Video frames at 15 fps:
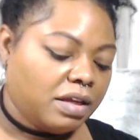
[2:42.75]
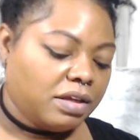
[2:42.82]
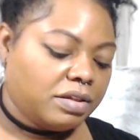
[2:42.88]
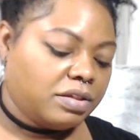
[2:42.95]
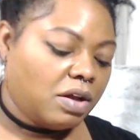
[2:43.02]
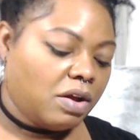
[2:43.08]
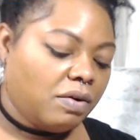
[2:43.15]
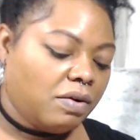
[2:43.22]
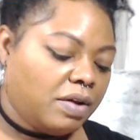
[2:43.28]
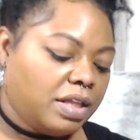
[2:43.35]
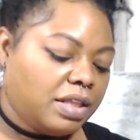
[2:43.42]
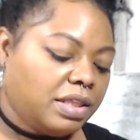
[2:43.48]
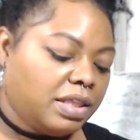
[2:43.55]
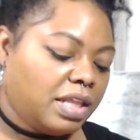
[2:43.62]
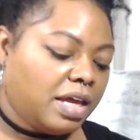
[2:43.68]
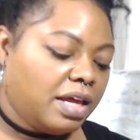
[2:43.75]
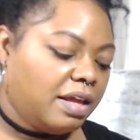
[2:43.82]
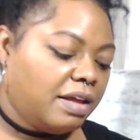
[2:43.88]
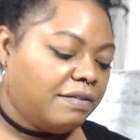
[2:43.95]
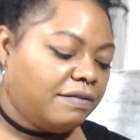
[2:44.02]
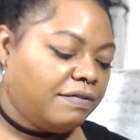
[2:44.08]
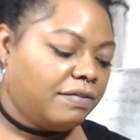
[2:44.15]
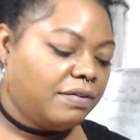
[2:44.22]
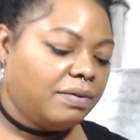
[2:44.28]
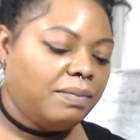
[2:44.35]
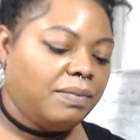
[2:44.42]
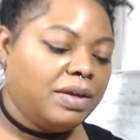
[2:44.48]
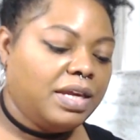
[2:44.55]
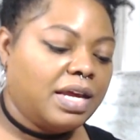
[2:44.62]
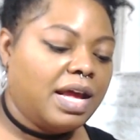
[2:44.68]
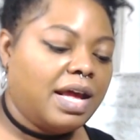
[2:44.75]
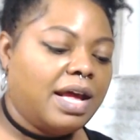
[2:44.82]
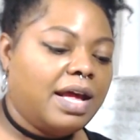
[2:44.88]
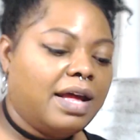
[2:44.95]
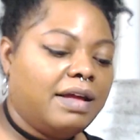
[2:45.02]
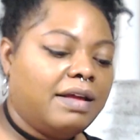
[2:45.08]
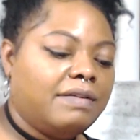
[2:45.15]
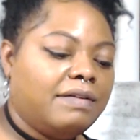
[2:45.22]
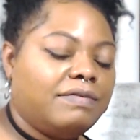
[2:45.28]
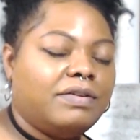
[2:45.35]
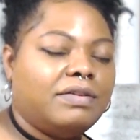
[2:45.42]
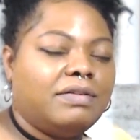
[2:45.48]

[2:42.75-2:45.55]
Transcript: So in love, we have